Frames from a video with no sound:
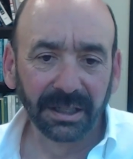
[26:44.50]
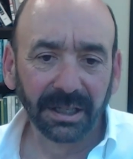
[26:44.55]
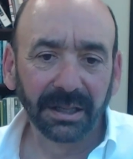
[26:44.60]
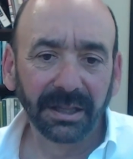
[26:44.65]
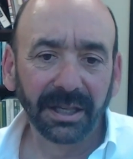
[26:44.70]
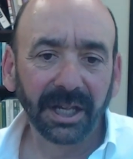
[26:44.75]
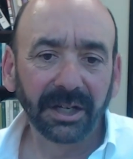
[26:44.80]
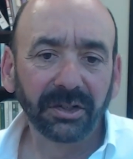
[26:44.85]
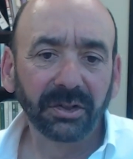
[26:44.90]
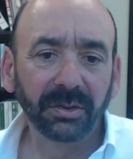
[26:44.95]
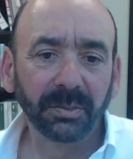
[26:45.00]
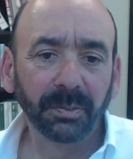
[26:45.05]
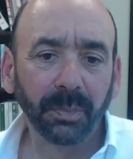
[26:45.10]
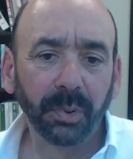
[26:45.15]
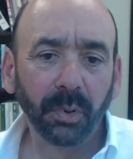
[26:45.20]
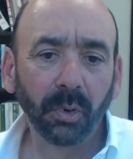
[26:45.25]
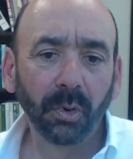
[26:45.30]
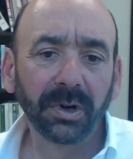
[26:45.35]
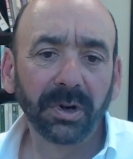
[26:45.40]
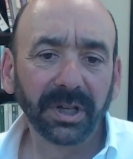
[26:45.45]
that you're
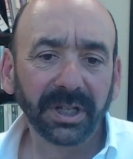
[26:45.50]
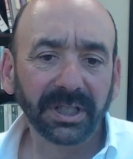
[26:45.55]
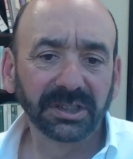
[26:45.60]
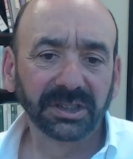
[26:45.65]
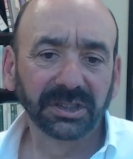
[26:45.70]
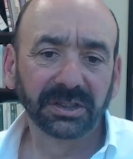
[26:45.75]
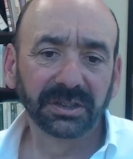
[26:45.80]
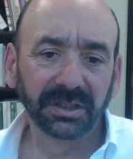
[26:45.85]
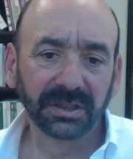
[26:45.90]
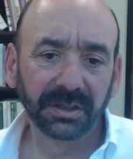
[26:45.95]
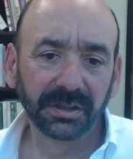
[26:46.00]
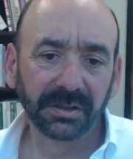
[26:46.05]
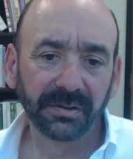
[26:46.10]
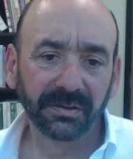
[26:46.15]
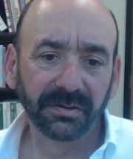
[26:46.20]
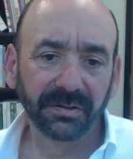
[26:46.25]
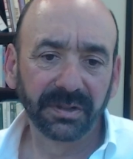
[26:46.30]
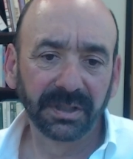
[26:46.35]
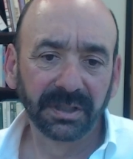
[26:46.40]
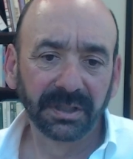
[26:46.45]
poorly
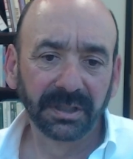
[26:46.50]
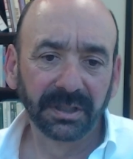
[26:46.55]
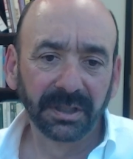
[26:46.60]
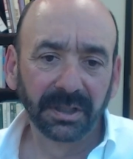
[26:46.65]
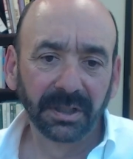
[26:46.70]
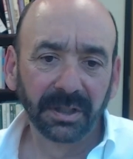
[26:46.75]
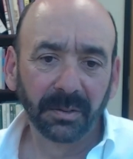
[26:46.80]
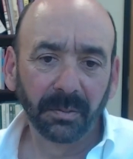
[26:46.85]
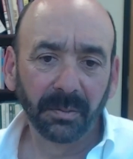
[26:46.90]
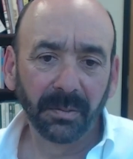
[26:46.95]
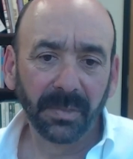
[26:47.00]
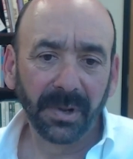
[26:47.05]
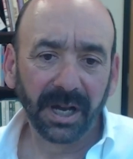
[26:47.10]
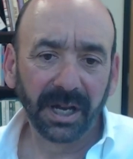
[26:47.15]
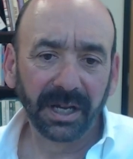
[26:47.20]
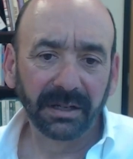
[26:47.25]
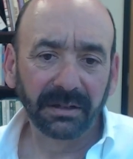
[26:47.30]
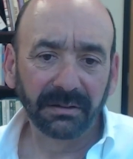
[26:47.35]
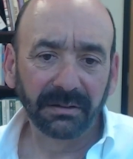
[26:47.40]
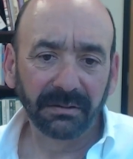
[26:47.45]
served
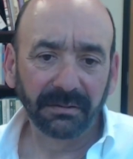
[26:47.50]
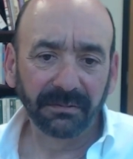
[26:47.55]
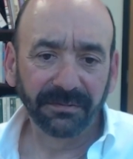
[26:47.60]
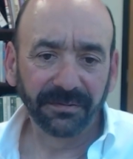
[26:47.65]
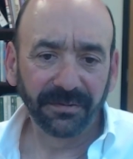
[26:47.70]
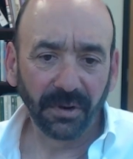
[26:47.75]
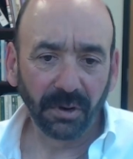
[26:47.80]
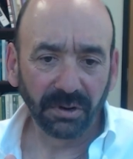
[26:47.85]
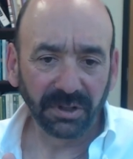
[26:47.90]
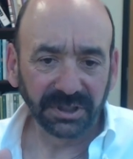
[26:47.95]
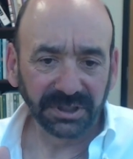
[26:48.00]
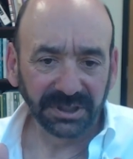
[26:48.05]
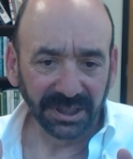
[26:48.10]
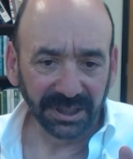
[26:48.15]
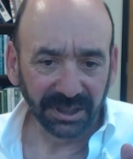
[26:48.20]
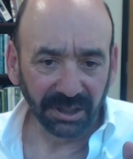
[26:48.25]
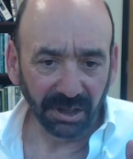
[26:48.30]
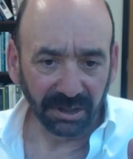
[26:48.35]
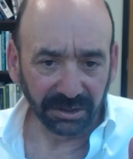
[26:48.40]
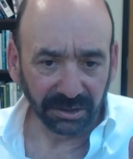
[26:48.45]
by
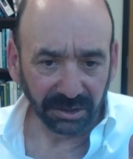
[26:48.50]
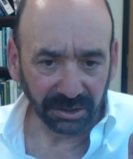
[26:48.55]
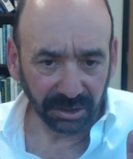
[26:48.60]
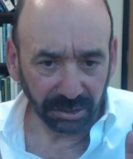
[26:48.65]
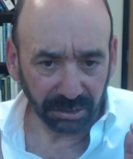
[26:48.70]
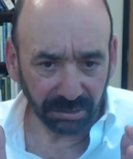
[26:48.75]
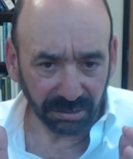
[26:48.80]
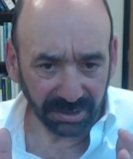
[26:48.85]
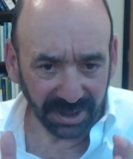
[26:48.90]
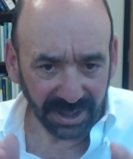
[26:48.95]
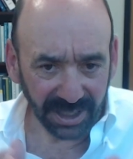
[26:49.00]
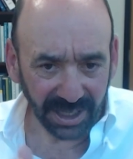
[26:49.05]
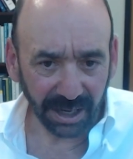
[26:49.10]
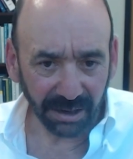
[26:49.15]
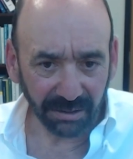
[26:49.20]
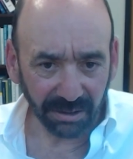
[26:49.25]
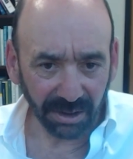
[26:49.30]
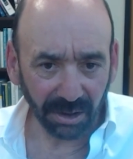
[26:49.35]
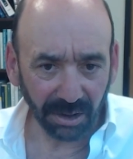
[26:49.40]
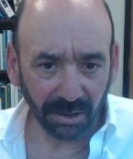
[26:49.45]
focusing on too
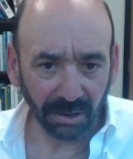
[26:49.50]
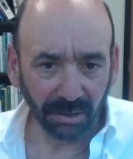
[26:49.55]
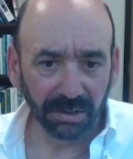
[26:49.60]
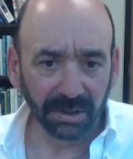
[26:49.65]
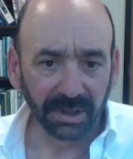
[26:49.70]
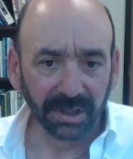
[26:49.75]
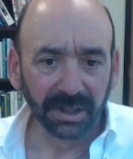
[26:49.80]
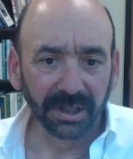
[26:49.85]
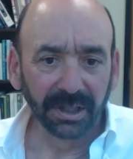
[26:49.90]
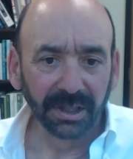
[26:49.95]
narrow